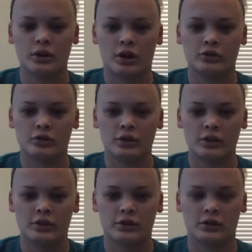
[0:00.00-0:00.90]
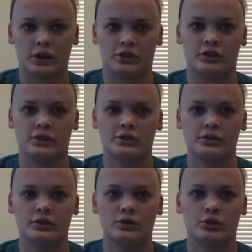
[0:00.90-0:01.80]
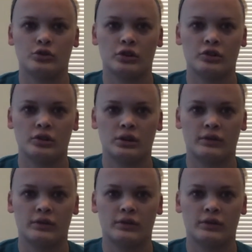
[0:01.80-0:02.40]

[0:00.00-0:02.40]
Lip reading: cultural considerations. Nutrition and